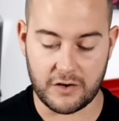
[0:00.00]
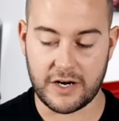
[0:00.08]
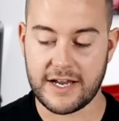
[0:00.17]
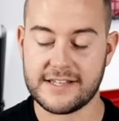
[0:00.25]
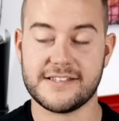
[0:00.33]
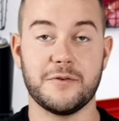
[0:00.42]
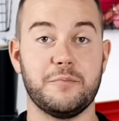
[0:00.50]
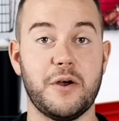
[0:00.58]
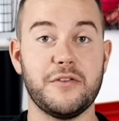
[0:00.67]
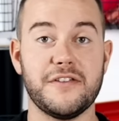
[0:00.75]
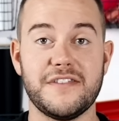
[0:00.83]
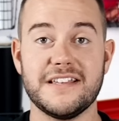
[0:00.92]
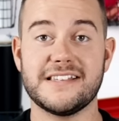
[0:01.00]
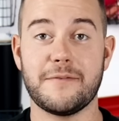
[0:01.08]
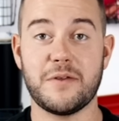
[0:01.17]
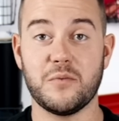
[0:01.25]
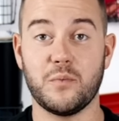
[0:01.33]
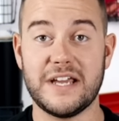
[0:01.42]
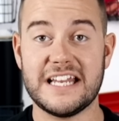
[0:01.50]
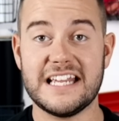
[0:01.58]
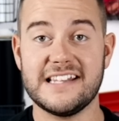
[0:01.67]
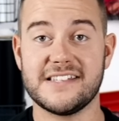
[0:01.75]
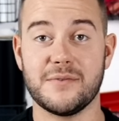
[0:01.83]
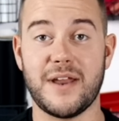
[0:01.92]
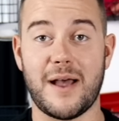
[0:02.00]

All right, so both of these have been weeded.